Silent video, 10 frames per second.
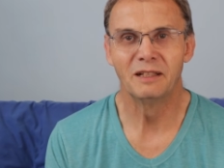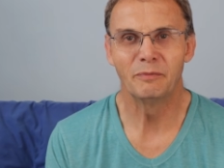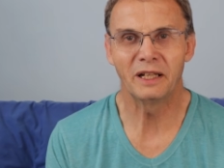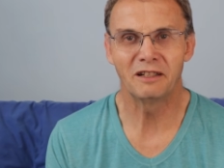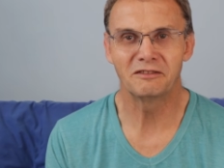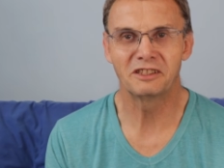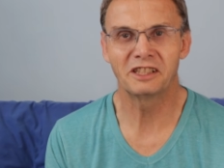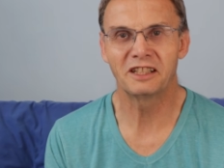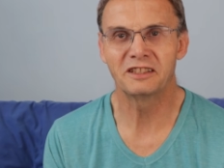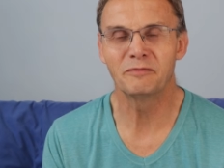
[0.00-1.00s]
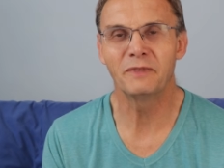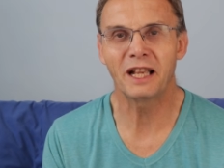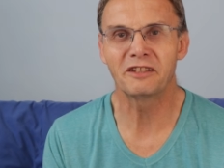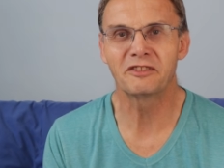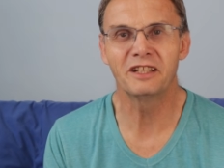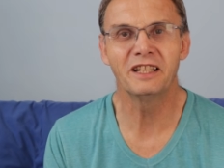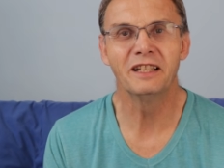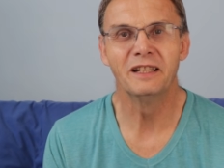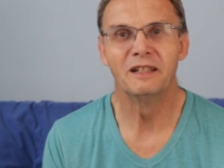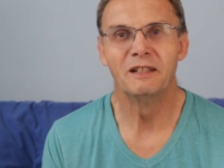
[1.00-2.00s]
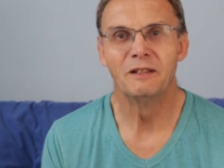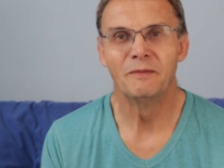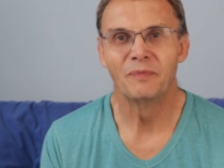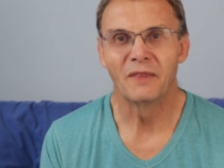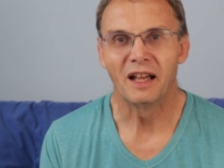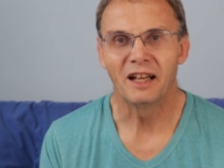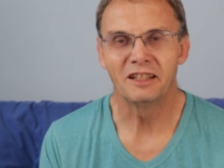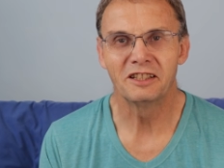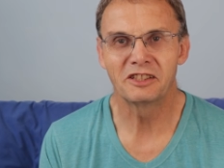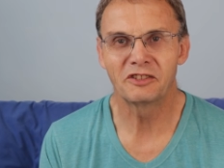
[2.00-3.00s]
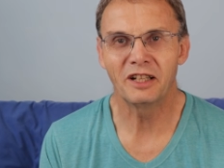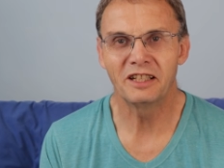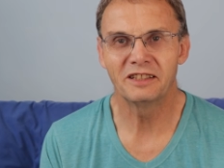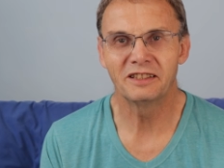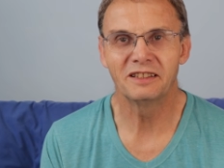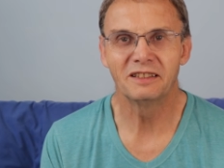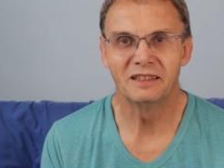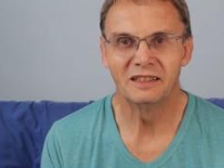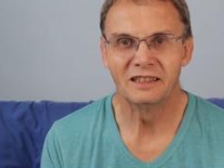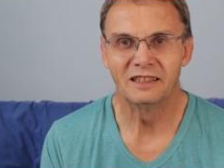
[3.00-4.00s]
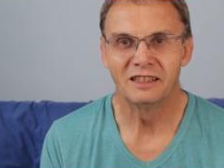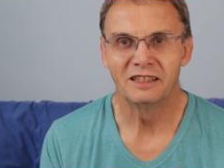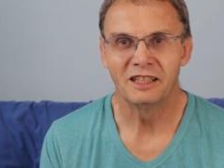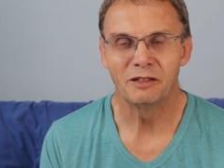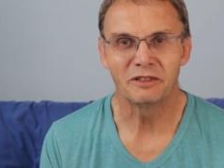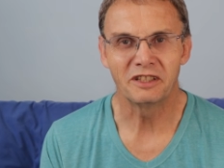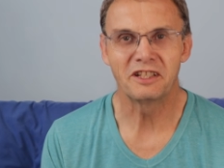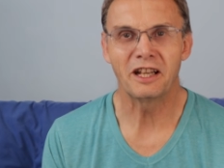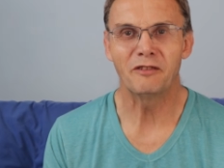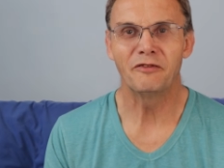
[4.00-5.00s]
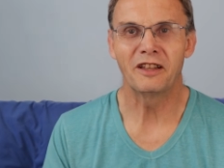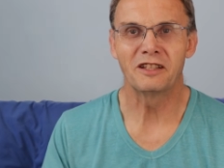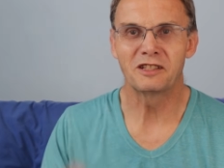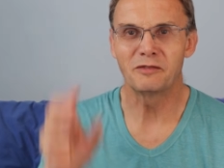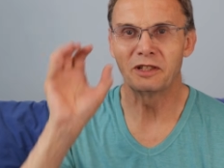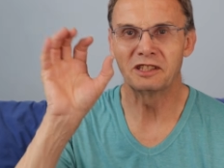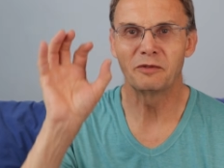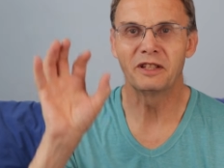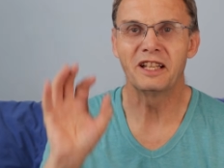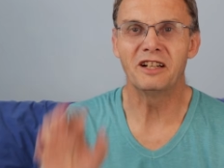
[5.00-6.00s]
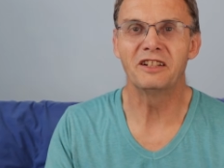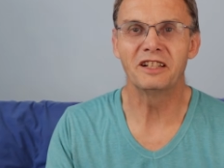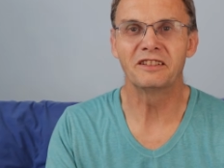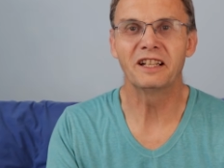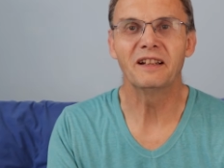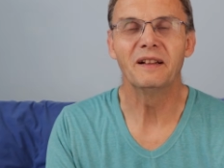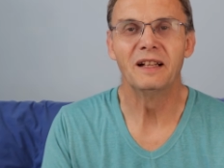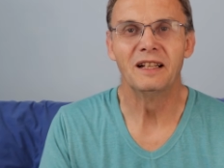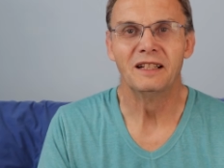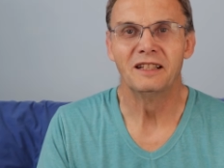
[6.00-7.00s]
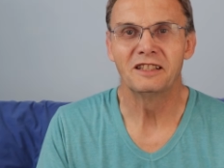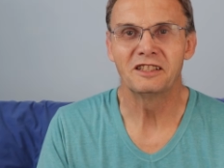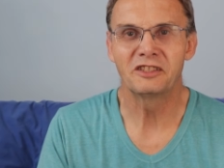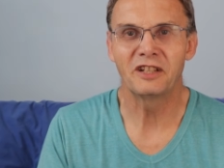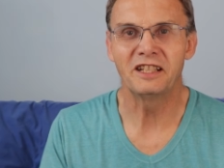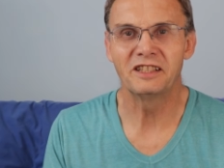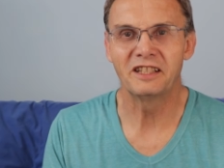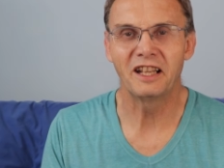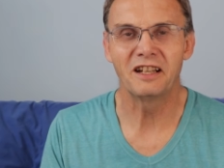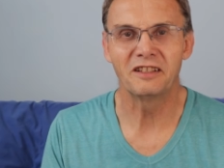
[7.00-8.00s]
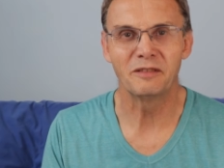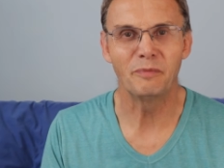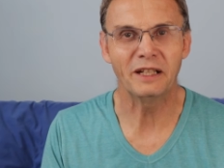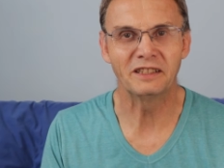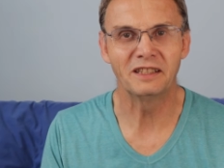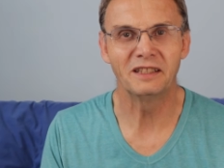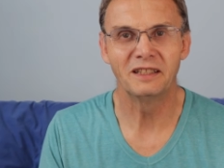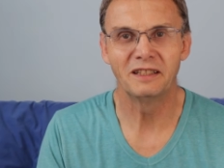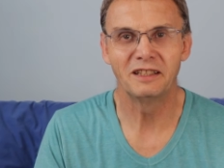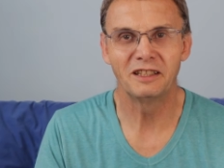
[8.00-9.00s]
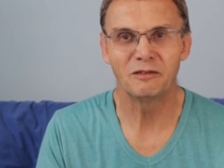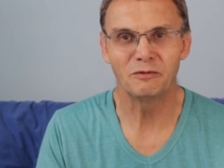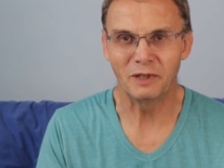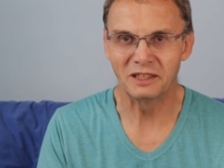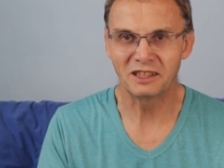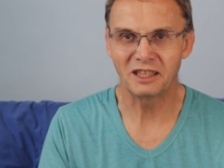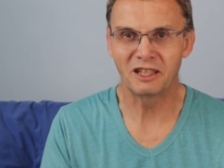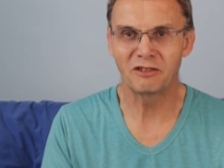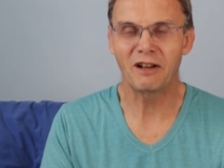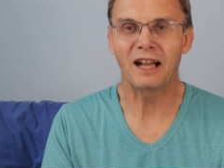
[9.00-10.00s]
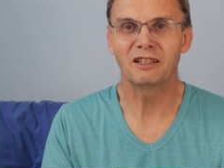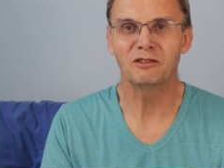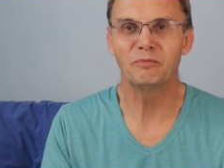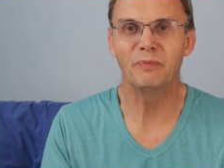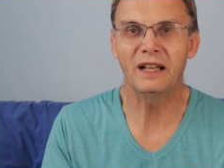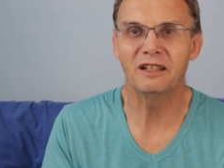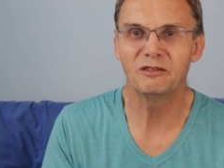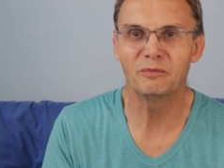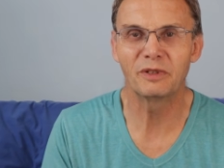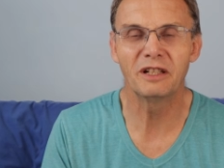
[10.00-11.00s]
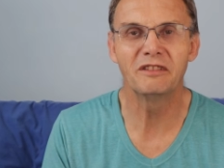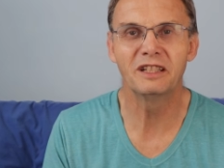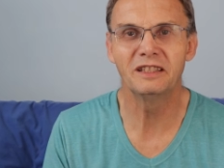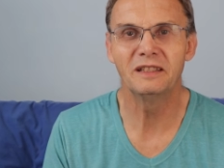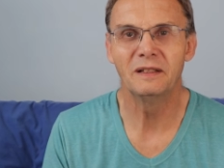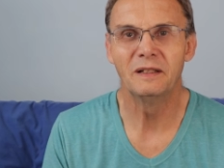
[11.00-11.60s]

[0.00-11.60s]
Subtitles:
Peacocks shed them naturally, and the straighter you want the tail feathers, the ones with the eye on it, the straighter they are, the better. You don't want ones that are cracked or bent or broken.